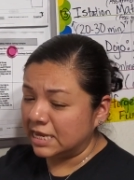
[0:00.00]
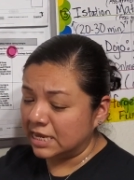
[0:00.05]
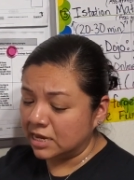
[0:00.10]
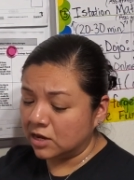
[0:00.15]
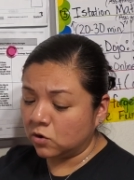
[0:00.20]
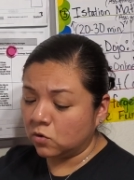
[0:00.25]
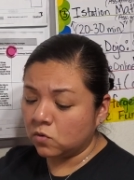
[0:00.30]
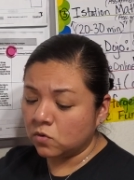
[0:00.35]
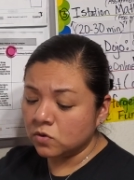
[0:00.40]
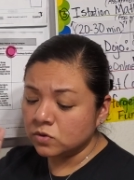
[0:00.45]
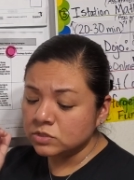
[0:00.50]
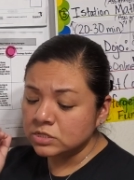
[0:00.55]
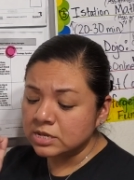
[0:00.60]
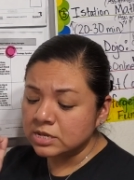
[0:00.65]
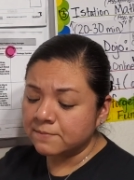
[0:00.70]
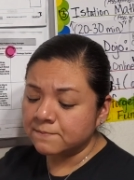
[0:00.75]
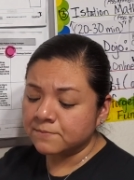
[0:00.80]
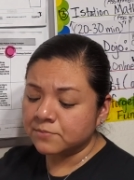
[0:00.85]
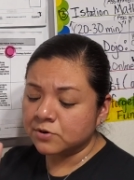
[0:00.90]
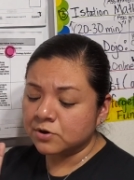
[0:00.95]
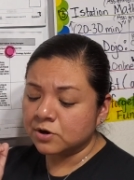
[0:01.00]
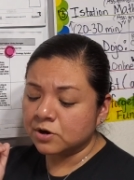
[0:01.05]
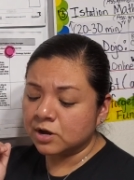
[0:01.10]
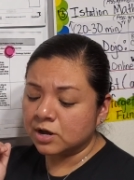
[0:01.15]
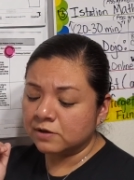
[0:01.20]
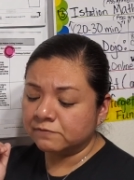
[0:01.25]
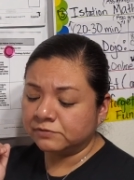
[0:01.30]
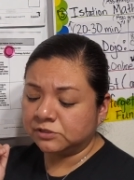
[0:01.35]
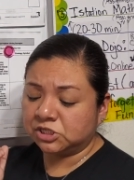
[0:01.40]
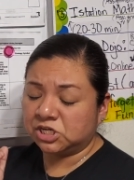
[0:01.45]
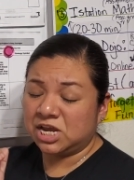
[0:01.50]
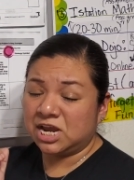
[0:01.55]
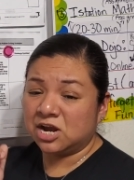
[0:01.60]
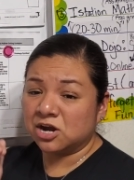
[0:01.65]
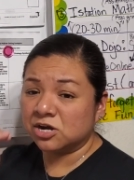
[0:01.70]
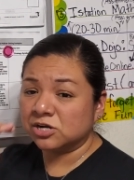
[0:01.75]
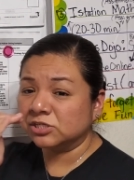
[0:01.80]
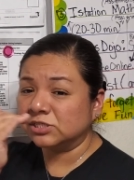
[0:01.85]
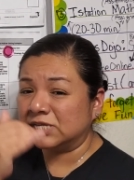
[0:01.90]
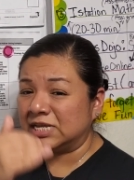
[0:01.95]
equal number of
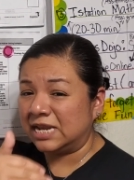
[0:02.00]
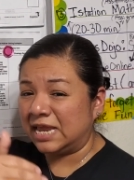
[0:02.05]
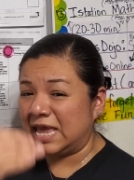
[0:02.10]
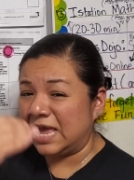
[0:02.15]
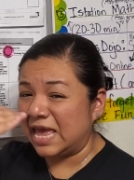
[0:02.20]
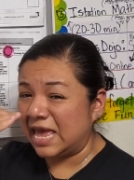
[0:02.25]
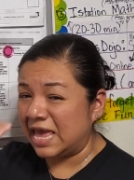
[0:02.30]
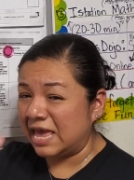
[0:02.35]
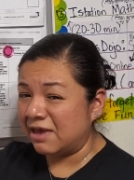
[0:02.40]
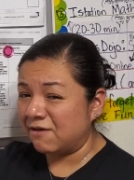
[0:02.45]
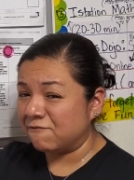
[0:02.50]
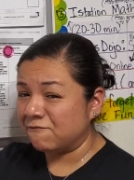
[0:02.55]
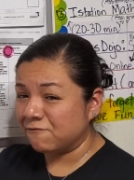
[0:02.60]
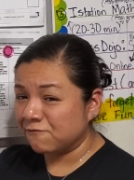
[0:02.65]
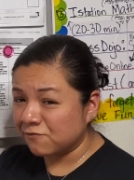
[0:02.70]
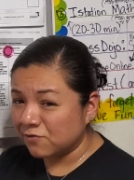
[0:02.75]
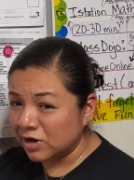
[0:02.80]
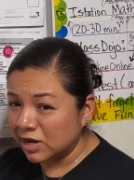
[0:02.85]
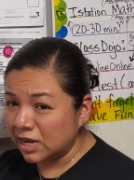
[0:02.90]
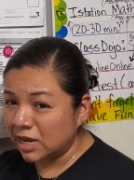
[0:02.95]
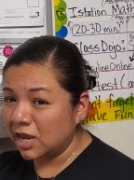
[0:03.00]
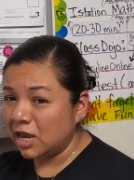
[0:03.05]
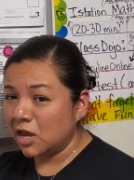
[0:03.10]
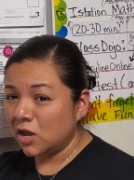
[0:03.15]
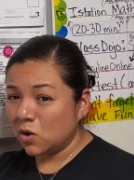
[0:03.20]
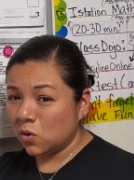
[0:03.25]
chairs in every